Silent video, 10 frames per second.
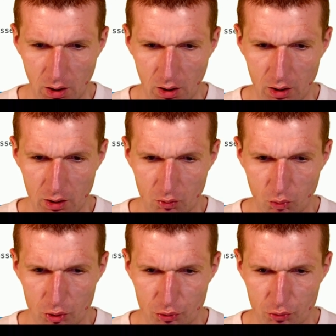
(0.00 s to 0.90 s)
and
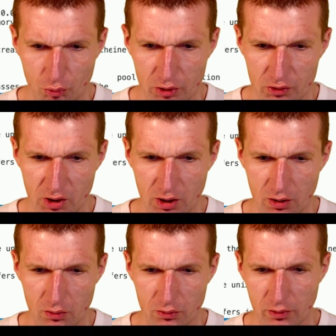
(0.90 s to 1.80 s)
what we
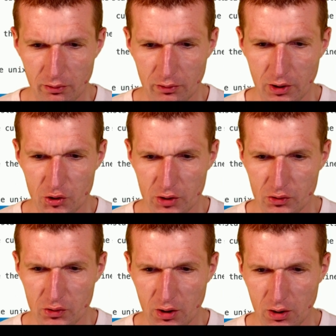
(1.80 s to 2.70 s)
see there, there are
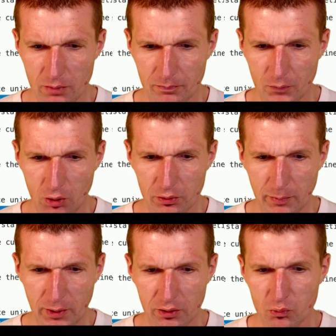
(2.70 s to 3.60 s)
just the um, all
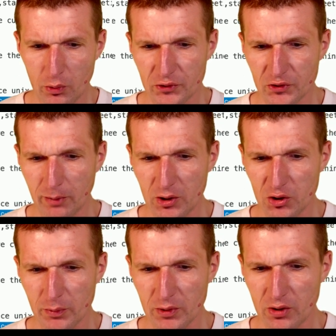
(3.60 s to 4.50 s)
the metrics with some
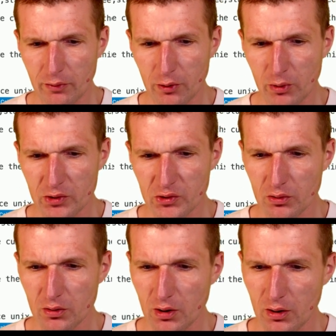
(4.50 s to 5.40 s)
http server
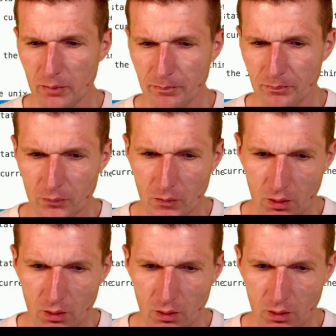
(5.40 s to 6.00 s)
requests um,